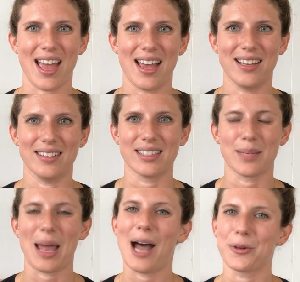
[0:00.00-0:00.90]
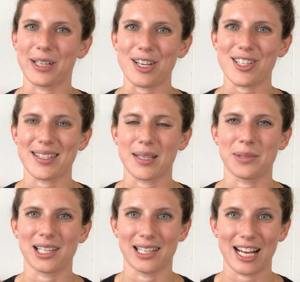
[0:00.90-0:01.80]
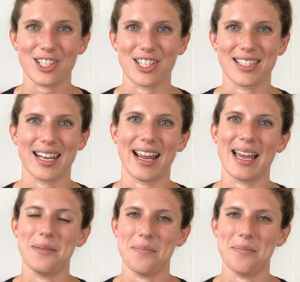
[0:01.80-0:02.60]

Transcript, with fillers: and some outreach to some connections that I had